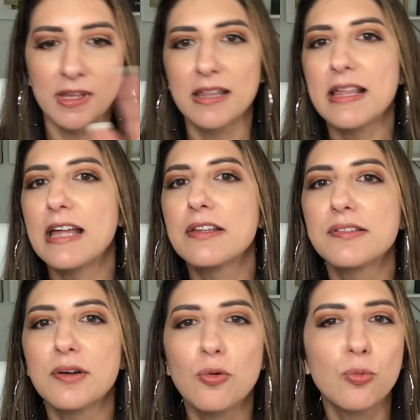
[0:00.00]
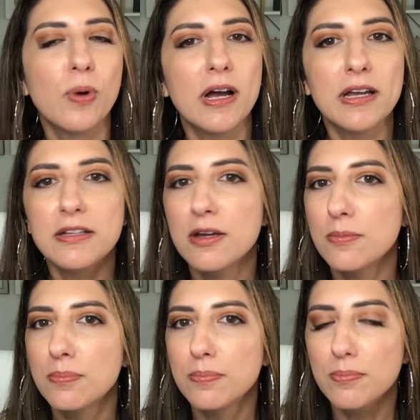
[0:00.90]
that is one
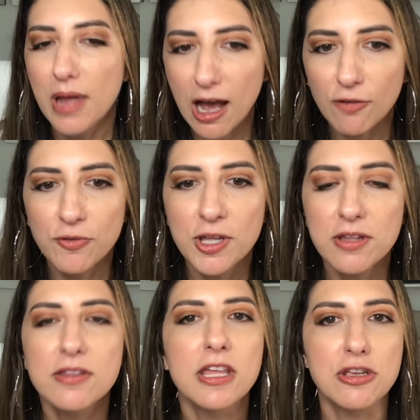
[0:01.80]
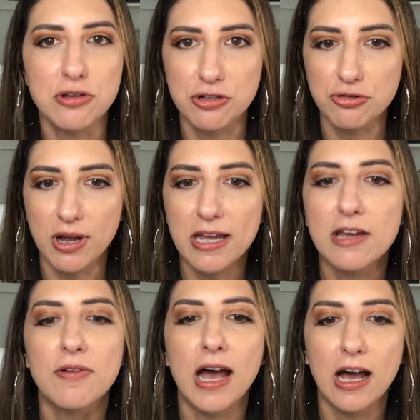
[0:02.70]
outfit that you can try
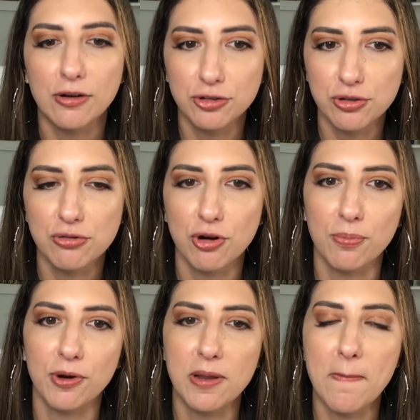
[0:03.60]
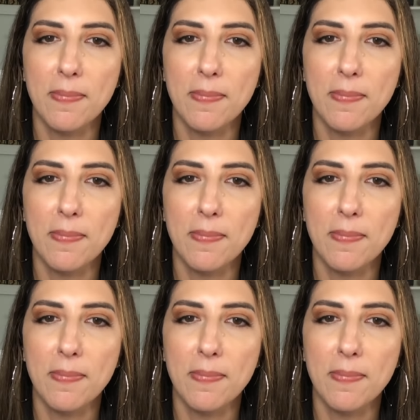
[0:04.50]
of how to incorporate